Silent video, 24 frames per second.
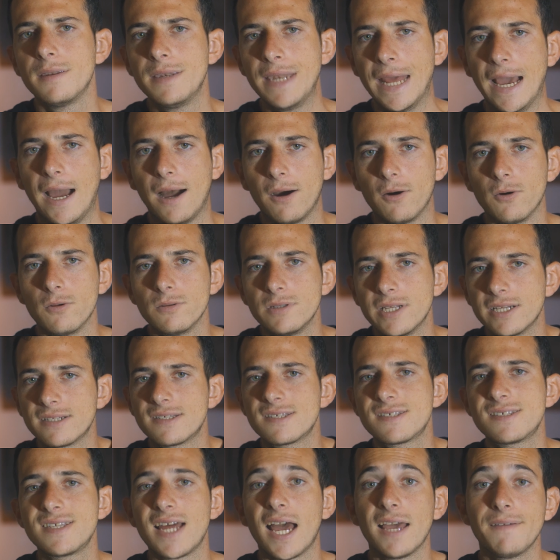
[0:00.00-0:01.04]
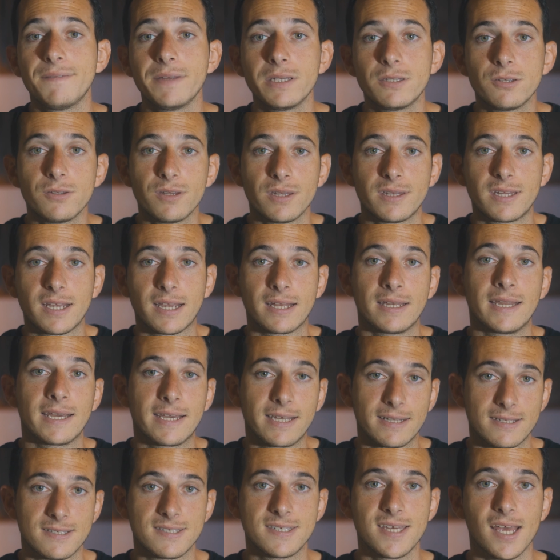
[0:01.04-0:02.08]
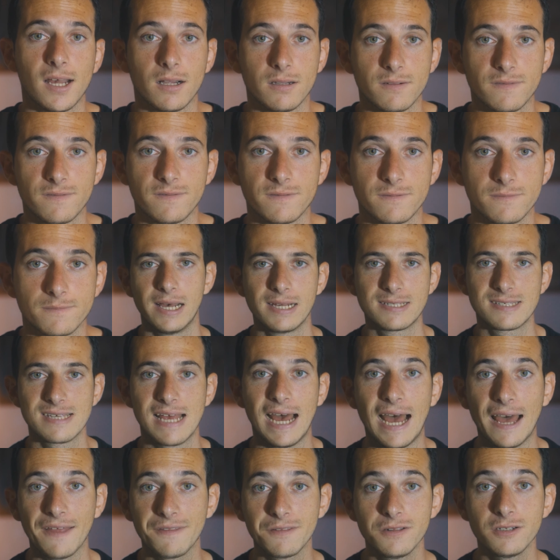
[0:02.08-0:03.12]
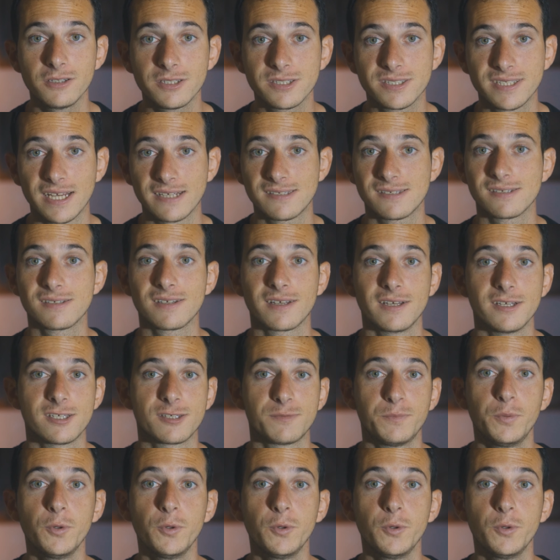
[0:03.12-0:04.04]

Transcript: Now, let's dive into the technique itself. As Adler says in his